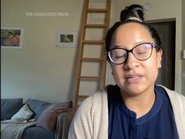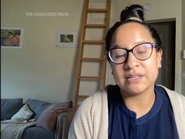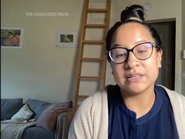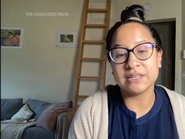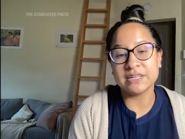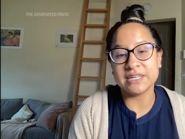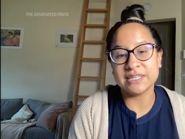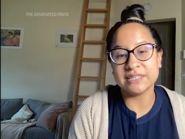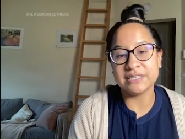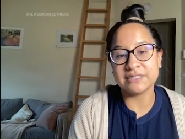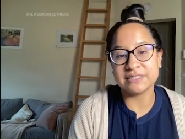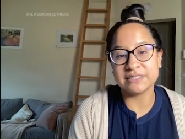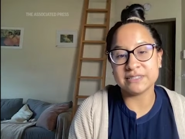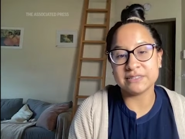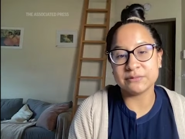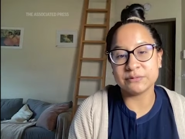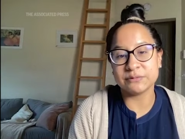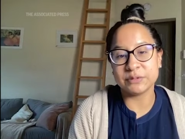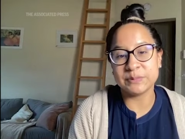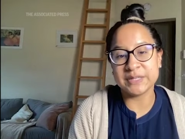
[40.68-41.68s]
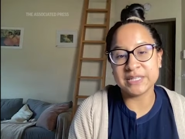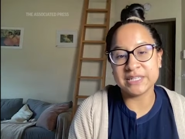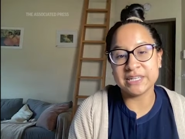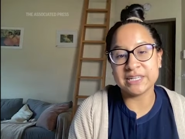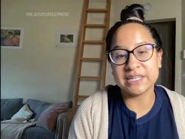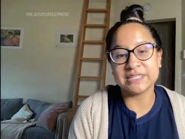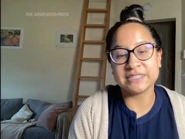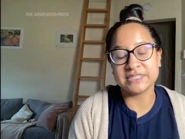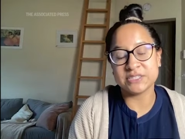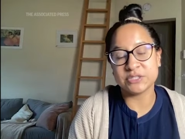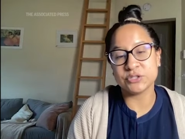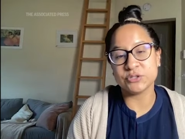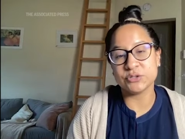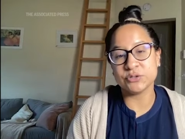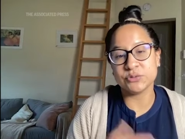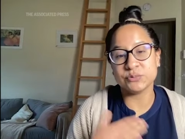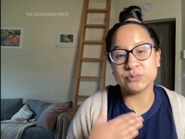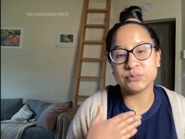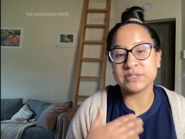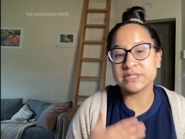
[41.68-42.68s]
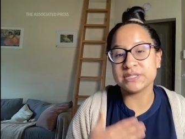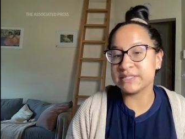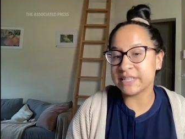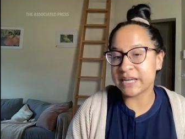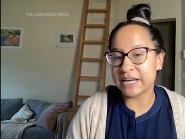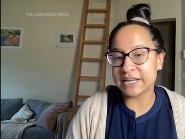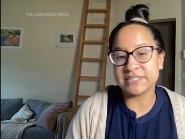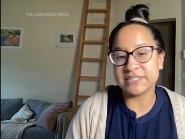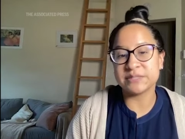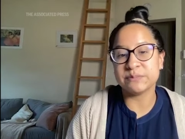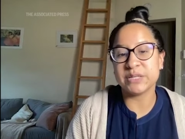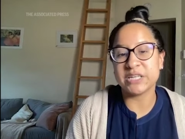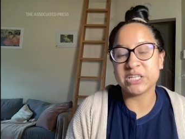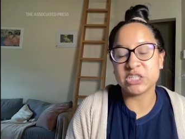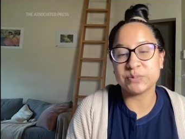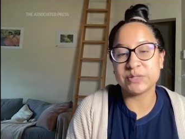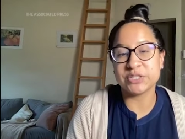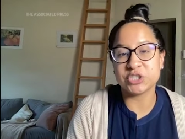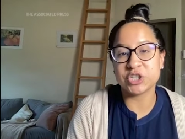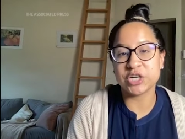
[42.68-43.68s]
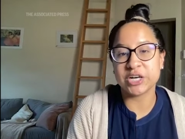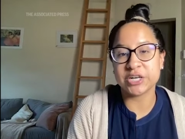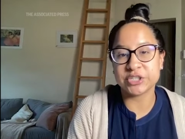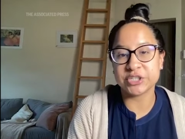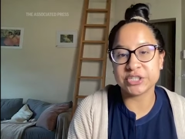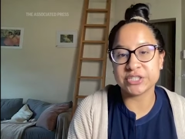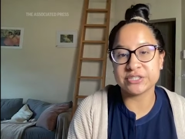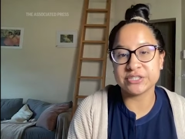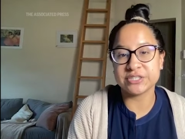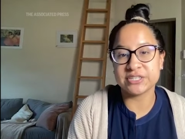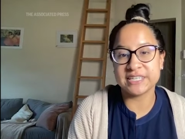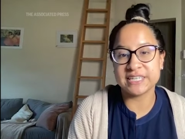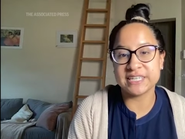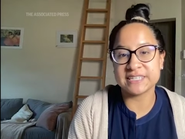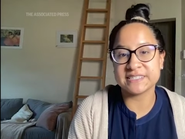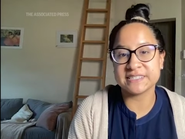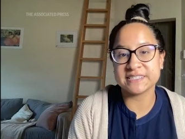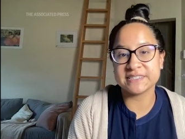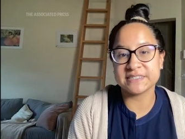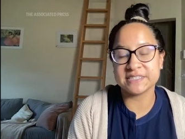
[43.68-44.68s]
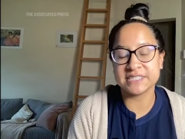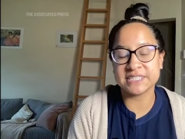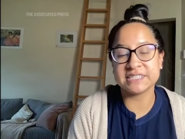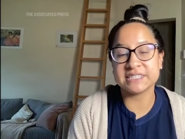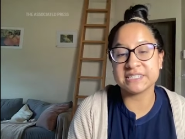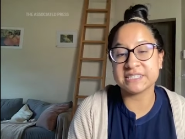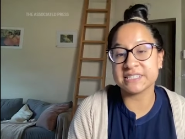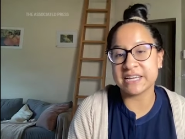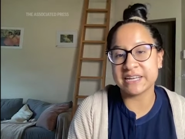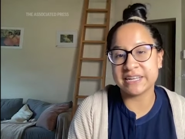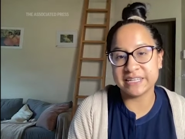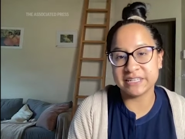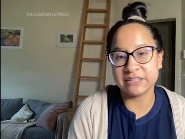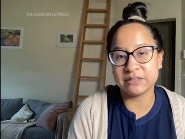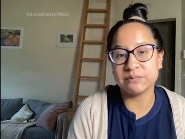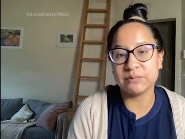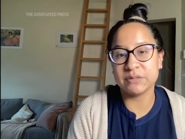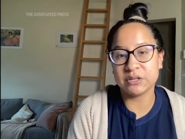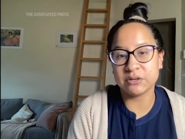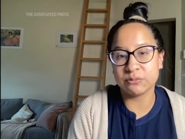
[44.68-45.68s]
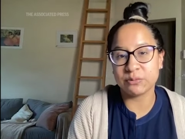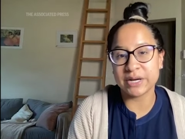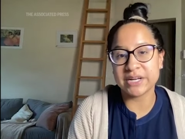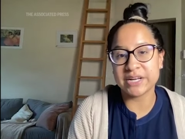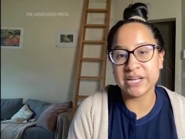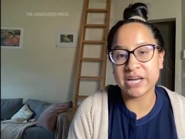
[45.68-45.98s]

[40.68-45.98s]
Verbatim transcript: need, would be needed to send impeachment charges to the, to the Senate. Right